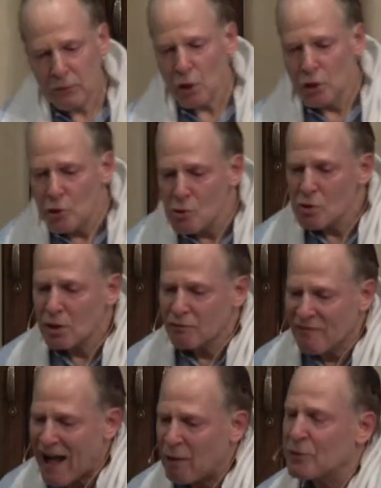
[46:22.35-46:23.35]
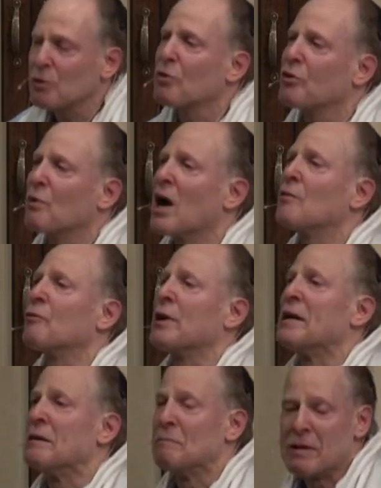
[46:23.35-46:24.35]
you can follow your thread for
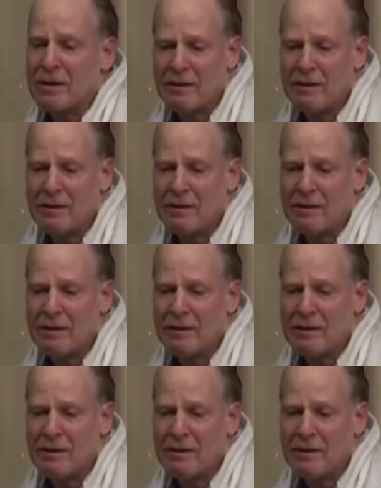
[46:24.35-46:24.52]
him,